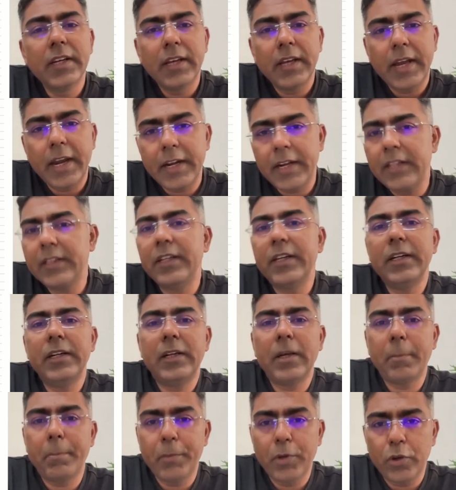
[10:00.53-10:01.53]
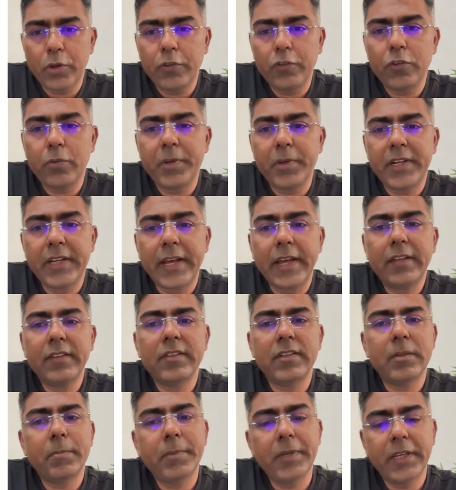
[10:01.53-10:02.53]
and other income may also be
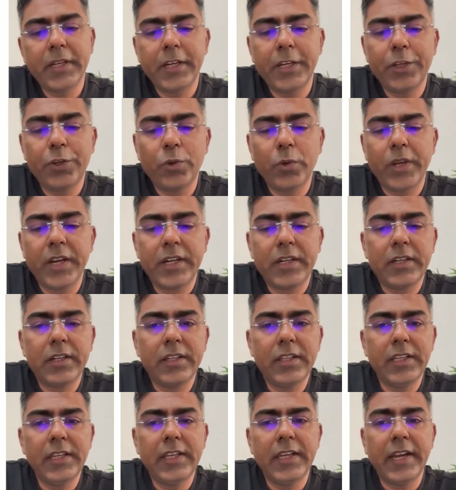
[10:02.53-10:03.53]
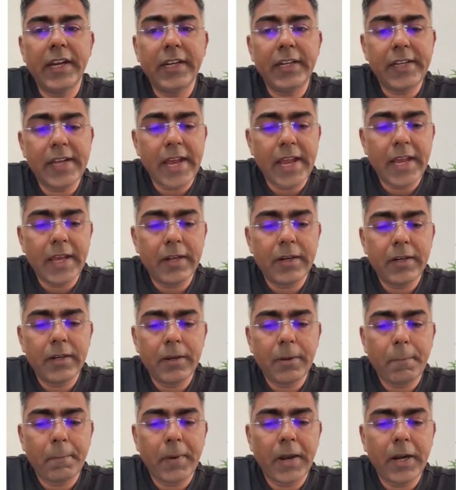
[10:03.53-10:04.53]
taxed, typically you get the entire
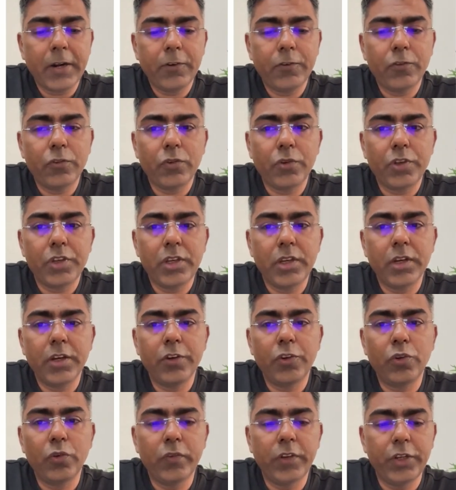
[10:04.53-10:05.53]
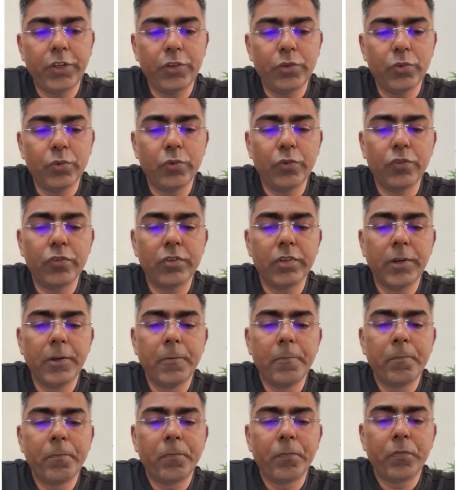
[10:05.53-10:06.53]
part. So here you will use
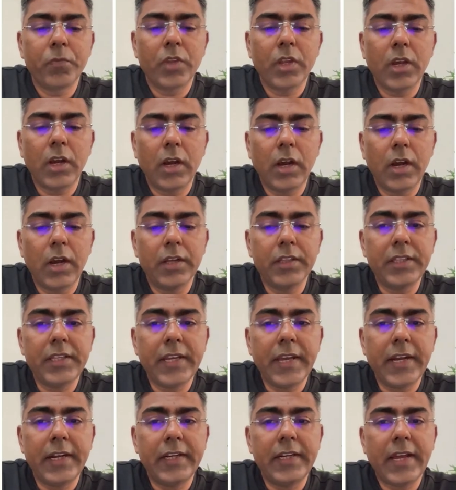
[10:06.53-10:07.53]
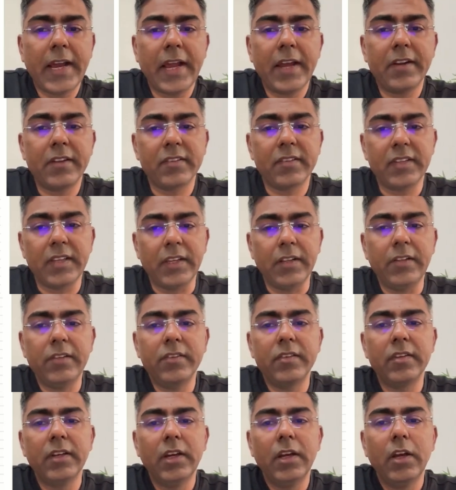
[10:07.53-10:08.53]
the entire
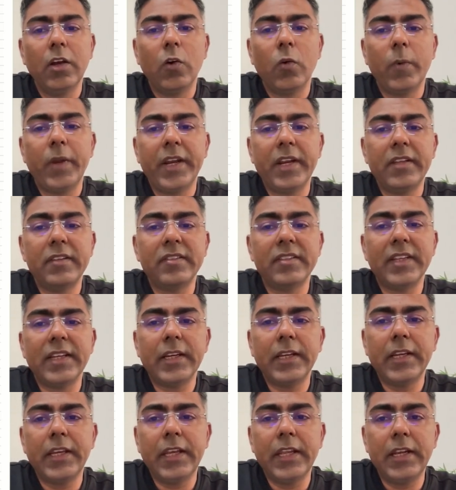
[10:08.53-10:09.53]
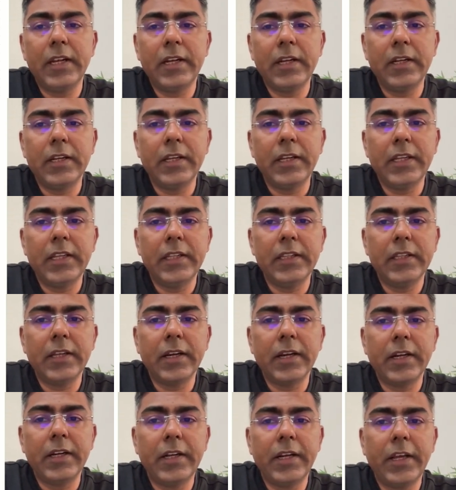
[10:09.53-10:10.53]
sales. Whereas in the
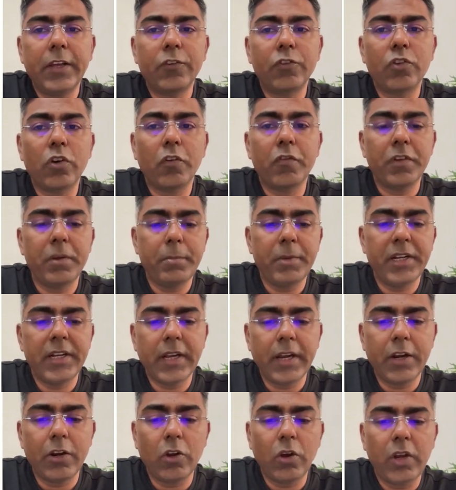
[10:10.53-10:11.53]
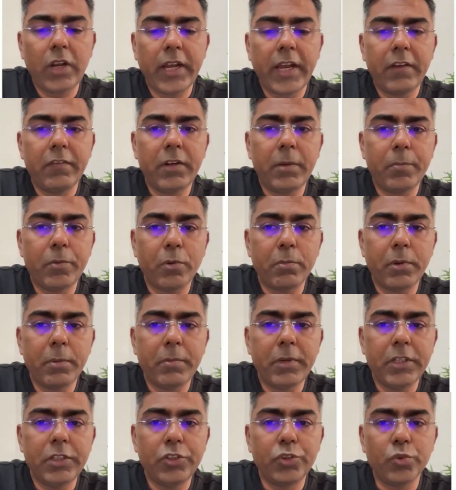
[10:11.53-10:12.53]
context of EBITDA and all, I will
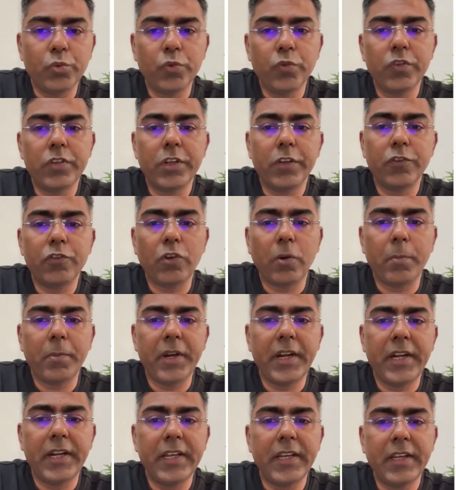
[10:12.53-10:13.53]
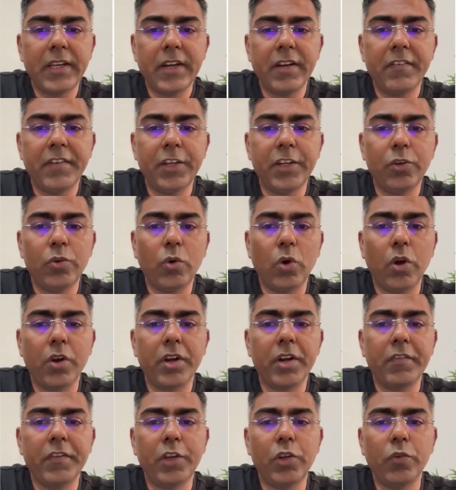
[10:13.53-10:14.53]
probably choose just operating revenue or
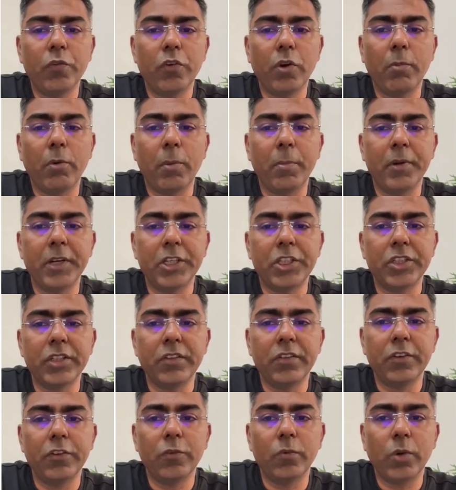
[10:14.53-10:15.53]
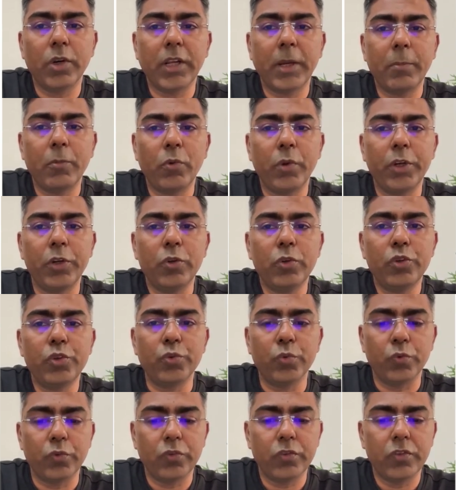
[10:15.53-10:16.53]
revenue from operations is what I'm going to
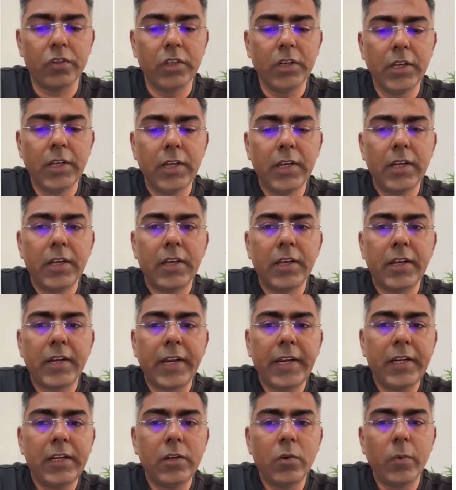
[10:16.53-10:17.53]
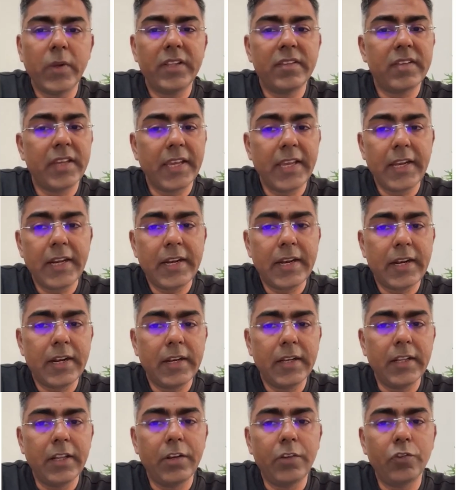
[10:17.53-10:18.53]
choose, right? Once again,
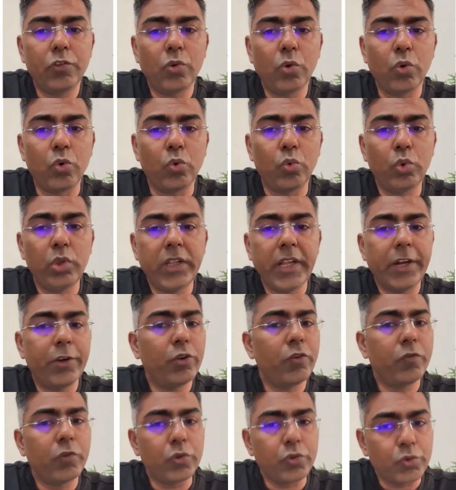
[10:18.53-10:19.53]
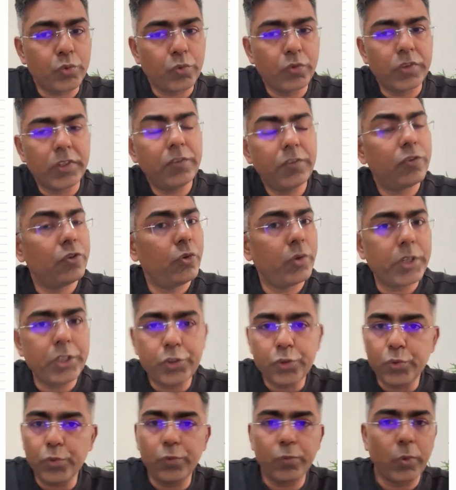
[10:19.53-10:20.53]
there is no rule that you have to choose this. You can
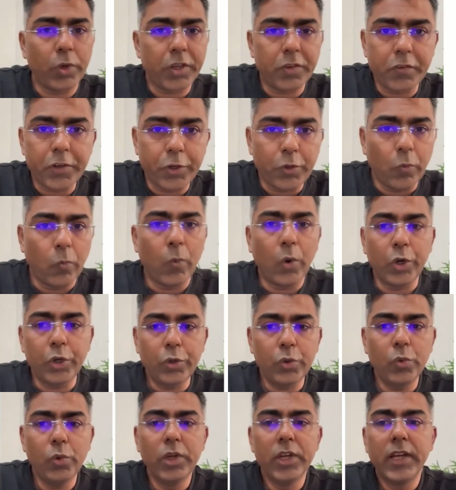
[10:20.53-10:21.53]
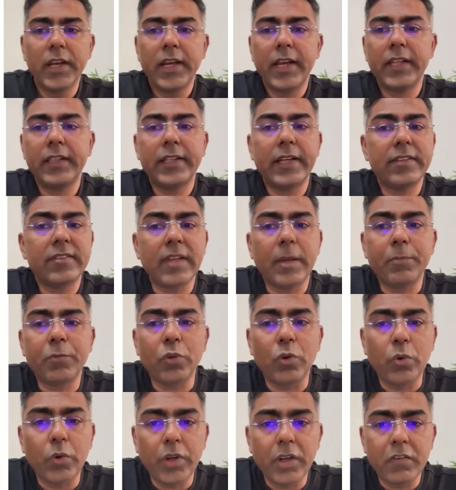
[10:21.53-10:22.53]
choose whatever you want to, and that's
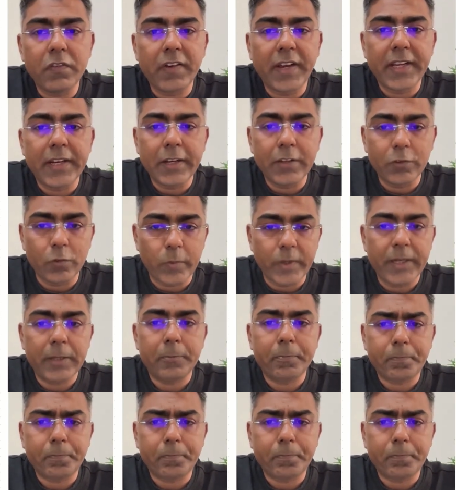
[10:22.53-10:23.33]
absolutely fine as well,